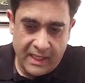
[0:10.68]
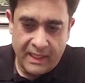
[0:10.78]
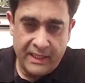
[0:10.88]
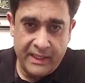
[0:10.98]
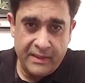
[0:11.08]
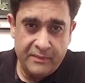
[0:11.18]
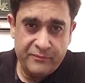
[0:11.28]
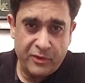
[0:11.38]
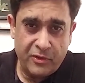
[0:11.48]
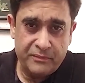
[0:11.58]
I am
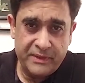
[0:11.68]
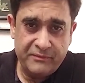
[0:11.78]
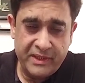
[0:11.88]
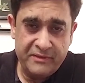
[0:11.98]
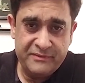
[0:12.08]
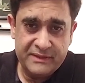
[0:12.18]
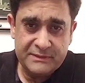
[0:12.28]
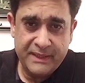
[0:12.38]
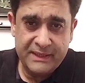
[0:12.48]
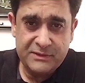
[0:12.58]
from the very first
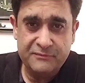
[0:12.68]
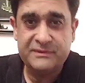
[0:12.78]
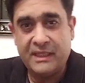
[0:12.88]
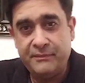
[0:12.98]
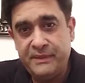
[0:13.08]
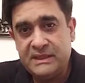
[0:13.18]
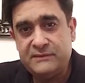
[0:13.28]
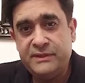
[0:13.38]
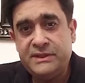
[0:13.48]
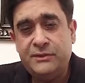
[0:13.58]
batch of SZABIST,
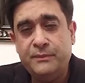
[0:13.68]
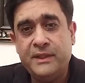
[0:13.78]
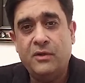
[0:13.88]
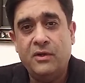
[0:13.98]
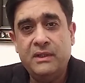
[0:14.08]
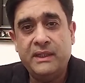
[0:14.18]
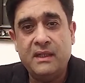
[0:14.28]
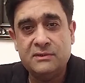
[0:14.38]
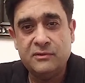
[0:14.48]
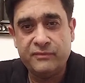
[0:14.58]
which you may call the
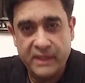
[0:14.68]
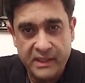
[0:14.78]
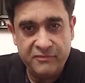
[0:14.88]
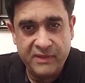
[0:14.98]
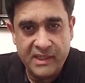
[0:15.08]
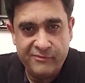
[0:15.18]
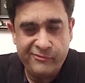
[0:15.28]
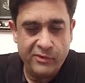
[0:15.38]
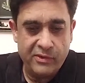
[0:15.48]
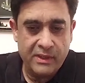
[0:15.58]
class of 95
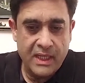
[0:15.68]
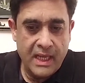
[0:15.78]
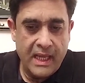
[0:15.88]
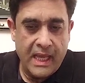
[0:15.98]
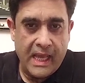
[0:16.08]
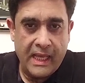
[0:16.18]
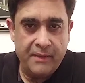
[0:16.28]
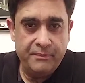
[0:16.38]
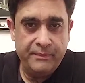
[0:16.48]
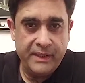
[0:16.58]
for
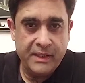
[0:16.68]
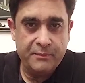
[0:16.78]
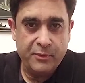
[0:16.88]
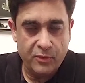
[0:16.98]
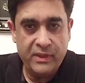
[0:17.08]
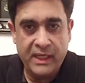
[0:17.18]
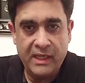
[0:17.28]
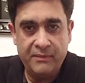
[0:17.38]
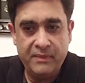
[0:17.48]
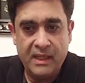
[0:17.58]
MBA
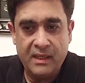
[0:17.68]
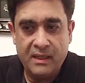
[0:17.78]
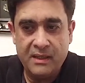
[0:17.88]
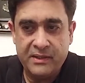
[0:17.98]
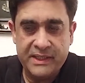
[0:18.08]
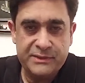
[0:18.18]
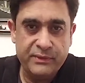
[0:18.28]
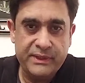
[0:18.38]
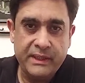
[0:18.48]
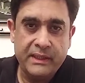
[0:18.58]
program,
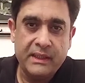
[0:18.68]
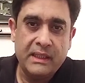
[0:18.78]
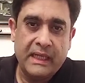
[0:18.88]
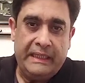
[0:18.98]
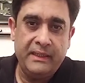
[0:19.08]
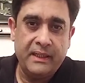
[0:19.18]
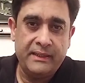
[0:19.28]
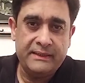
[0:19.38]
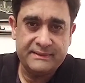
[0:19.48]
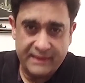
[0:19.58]
graduating in
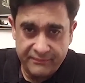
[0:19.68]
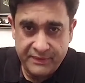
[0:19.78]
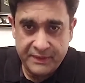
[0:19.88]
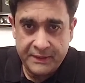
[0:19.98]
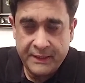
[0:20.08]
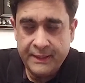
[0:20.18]
1997.